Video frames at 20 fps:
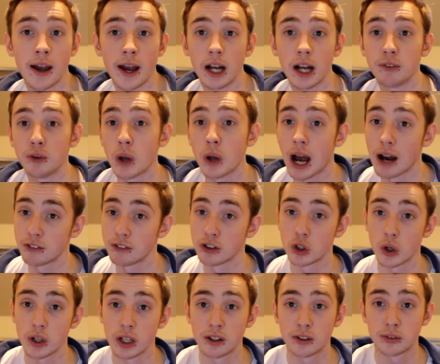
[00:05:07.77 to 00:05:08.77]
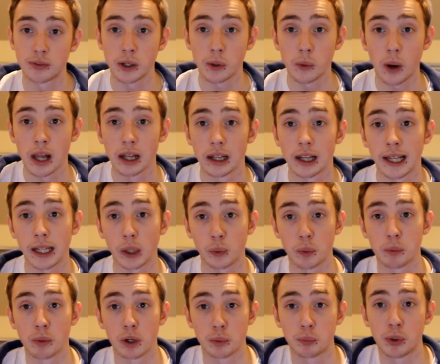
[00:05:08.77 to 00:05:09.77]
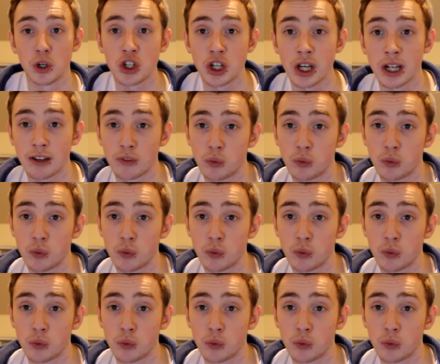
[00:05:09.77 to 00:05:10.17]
And if you have enjoyed this video, a like we'd much appreciate.